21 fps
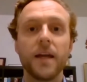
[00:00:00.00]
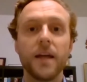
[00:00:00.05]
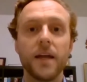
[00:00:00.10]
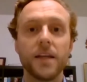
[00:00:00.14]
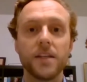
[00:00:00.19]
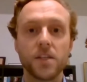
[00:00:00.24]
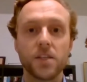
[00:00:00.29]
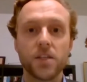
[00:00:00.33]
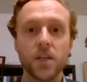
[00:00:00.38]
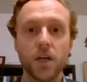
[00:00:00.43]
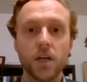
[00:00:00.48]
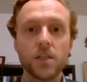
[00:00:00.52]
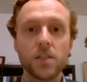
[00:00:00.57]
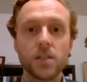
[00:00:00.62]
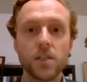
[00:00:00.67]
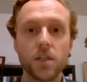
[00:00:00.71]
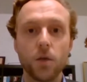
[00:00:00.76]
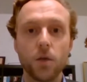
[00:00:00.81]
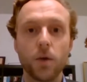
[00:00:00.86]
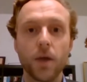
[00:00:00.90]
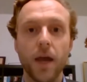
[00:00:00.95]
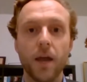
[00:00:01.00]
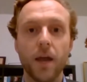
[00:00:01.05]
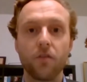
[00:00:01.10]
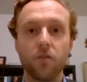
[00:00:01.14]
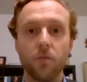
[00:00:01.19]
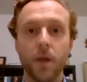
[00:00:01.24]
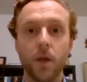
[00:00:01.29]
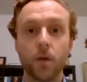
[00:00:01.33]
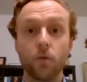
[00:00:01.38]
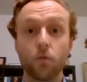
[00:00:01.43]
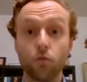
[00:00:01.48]
is it turns the UK
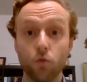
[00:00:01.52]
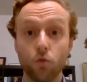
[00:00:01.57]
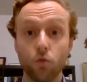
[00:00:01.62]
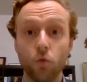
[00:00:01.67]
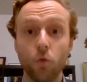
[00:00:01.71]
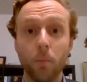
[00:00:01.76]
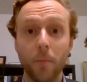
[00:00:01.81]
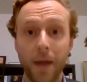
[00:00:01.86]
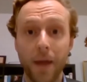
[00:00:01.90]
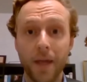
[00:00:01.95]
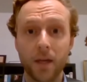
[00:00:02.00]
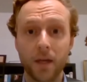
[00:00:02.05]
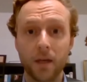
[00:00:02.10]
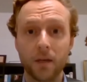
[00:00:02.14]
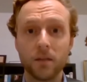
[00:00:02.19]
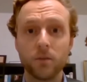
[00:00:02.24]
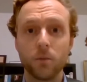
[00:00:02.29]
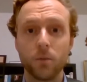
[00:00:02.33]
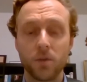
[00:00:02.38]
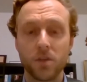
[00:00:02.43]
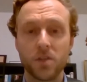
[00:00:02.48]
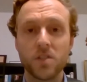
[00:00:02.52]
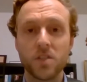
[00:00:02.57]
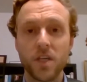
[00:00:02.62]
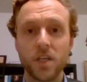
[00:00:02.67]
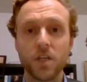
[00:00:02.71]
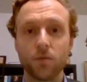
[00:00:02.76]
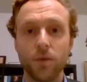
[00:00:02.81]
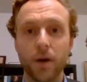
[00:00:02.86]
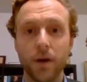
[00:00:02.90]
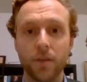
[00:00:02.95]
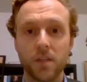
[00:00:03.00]
from being a rule maker with a
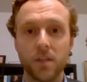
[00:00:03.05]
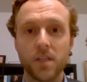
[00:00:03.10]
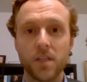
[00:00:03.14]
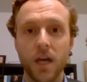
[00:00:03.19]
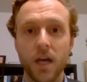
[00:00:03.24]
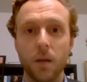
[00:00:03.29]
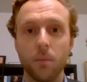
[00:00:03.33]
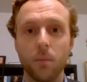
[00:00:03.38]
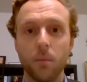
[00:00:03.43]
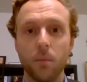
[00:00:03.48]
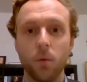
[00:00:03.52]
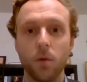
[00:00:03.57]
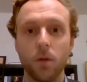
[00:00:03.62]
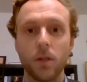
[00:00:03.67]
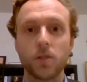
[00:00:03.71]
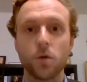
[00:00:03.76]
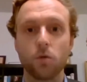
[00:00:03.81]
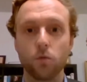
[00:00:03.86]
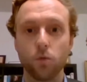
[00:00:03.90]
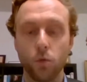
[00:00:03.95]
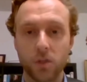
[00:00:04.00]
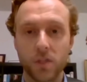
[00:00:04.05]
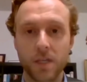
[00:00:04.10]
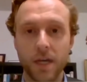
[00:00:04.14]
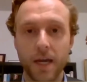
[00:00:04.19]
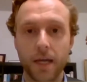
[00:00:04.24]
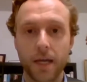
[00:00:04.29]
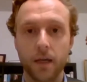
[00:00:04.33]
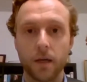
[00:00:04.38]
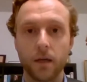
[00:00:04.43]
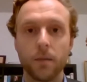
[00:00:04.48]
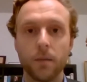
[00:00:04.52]
seat around the table into a rule
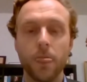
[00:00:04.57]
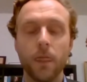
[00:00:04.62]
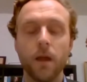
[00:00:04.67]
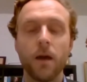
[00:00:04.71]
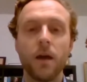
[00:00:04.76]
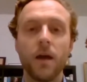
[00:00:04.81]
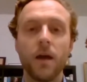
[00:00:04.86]
taker.